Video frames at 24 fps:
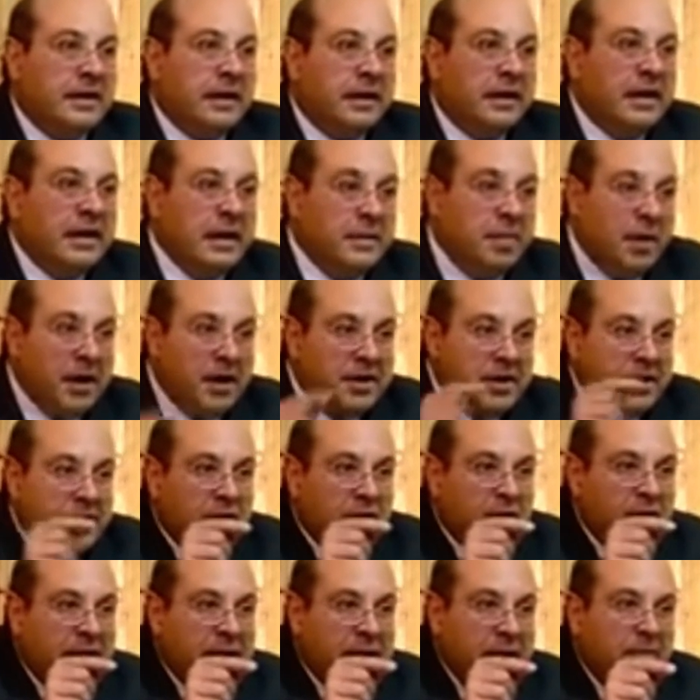Liberty
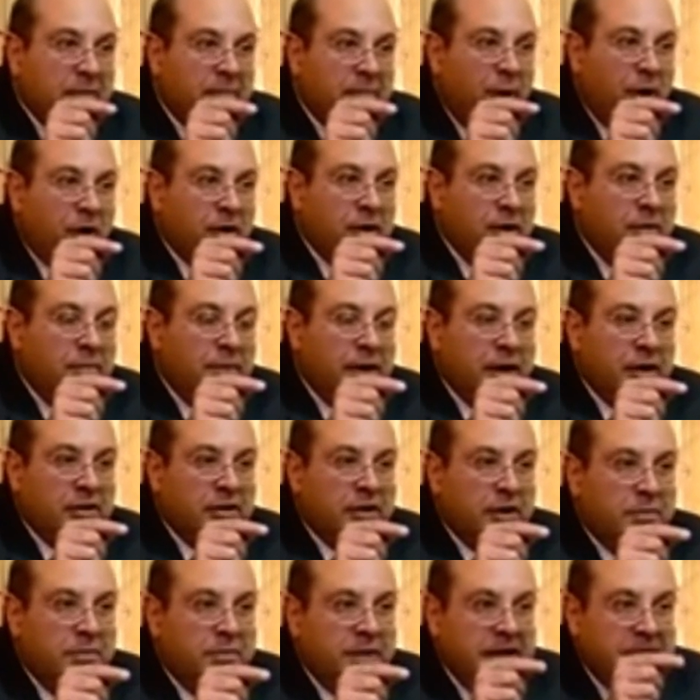is very important because
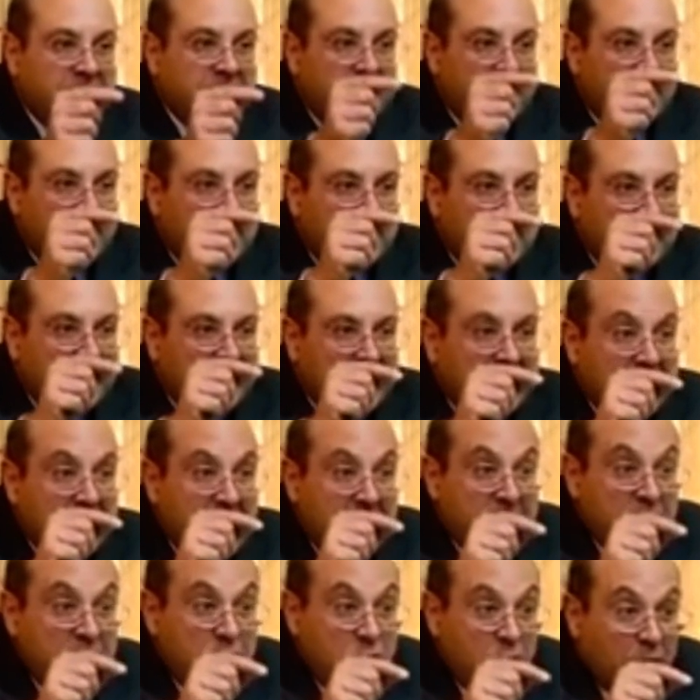it brings in
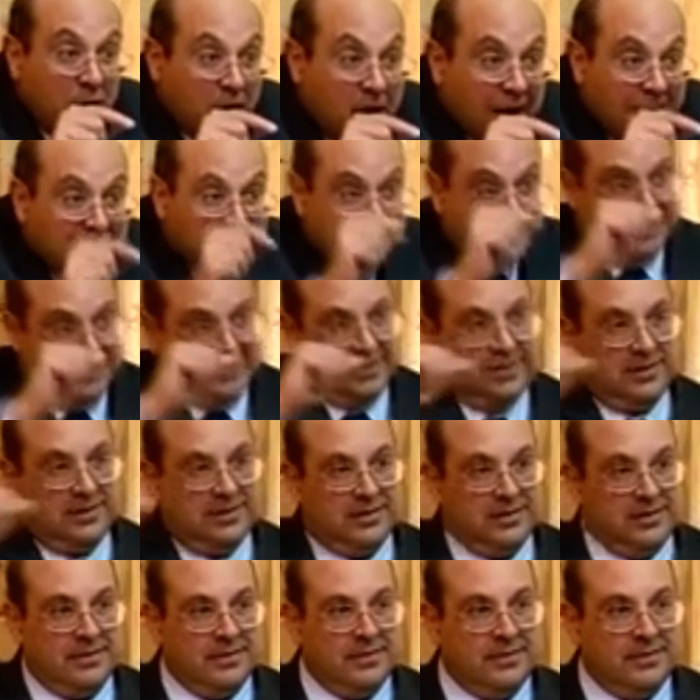individual rights.